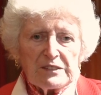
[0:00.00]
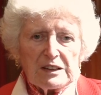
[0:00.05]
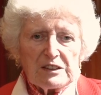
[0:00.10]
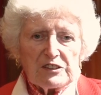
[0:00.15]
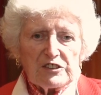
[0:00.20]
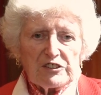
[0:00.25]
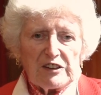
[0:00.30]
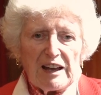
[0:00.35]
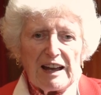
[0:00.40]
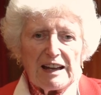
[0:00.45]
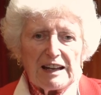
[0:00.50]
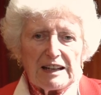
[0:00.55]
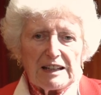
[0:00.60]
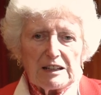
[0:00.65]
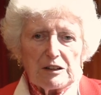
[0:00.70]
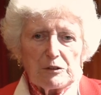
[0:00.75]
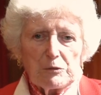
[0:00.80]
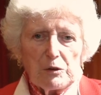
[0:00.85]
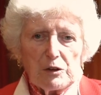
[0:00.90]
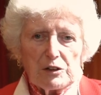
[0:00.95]

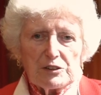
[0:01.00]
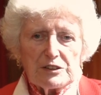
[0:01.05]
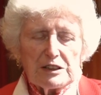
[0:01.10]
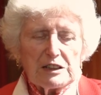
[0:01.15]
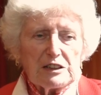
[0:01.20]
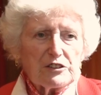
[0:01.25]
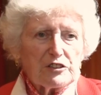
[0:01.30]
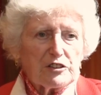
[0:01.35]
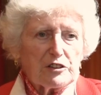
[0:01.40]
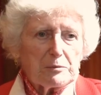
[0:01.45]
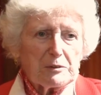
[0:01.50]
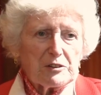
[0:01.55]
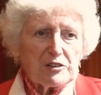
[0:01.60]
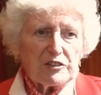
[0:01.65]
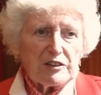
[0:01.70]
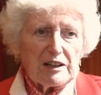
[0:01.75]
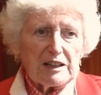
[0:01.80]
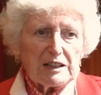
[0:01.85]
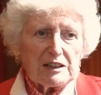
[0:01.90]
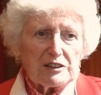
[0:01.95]
say what needs to be
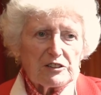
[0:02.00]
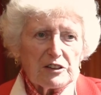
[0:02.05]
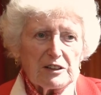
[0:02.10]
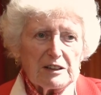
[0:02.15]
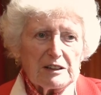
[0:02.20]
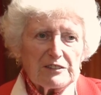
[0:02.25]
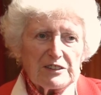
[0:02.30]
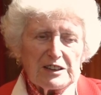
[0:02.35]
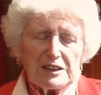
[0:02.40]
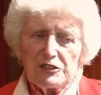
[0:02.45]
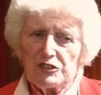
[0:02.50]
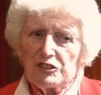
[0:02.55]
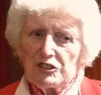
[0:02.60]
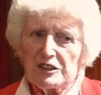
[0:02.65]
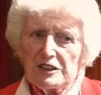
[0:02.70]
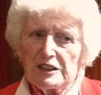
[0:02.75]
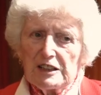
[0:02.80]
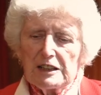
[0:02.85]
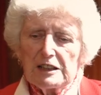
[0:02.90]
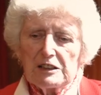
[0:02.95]
said the
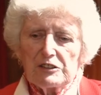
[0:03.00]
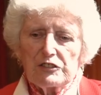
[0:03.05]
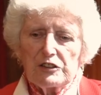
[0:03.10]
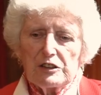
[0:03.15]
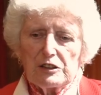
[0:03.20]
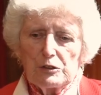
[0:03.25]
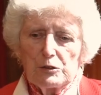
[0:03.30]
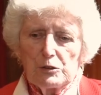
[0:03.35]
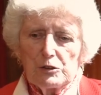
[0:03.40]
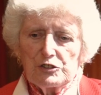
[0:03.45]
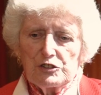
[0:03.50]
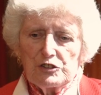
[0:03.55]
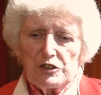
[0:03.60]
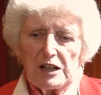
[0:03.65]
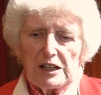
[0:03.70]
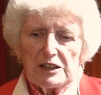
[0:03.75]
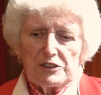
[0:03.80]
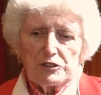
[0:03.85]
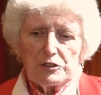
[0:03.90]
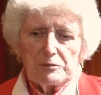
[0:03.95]
interesting thing is that Lord
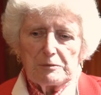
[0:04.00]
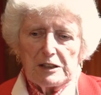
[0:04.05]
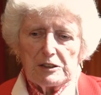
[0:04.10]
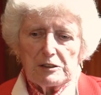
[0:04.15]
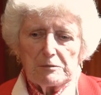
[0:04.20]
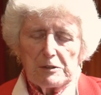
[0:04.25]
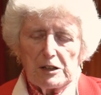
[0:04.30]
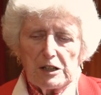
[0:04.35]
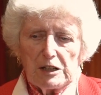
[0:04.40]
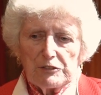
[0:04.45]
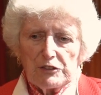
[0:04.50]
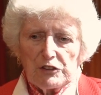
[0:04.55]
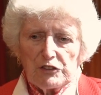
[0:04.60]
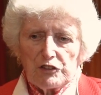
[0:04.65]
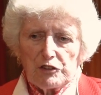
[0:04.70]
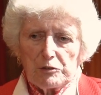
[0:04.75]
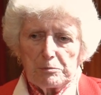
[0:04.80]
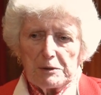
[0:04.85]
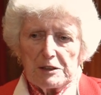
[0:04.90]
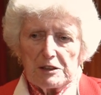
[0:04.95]
Judge made a marvellous
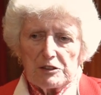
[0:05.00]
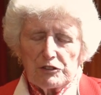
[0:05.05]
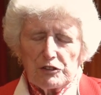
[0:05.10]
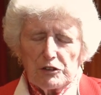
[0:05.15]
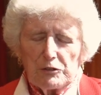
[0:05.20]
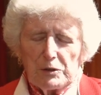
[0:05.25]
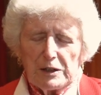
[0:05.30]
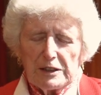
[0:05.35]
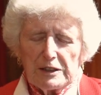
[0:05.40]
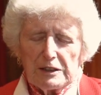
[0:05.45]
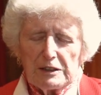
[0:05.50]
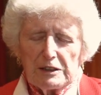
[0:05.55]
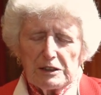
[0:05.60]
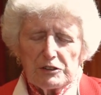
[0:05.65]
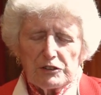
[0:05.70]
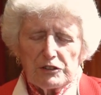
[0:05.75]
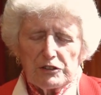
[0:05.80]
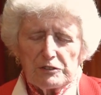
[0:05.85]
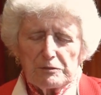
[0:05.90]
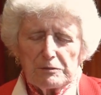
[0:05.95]
speech on one
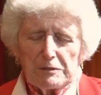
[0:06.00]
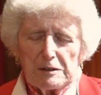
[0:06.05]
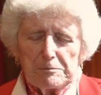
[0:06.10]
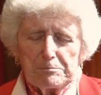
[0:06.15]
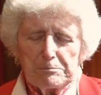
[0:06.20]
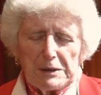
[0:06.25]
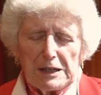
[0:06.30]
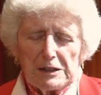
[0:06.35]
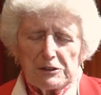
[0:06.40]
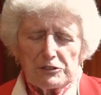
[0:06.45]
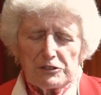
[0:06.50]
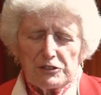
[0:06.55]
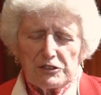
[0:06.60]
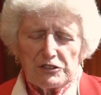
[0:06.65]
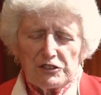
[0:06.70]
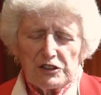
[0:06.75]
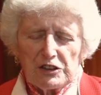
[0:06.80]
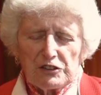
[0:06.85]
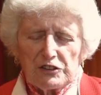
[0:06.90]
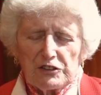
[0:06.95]
occasion about
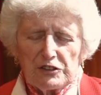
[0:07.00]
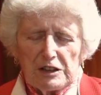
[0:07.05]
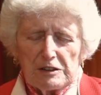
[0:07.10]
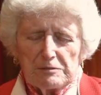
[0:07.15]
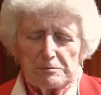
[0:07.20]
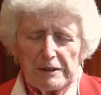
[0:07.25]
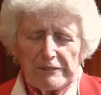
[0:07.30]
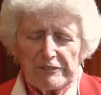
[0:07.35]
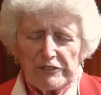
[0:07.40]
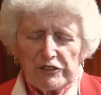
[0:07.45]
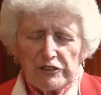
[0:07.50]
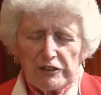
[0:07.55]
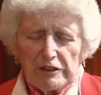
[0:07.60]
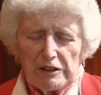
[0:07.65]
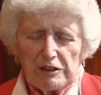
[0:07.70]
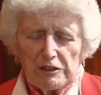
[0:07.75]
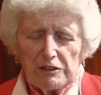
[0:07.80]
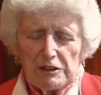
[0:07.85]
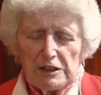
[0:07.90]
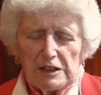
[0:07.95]
six, nine months
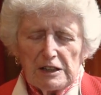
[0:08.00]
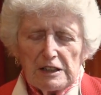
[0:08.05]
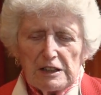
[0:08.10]
ago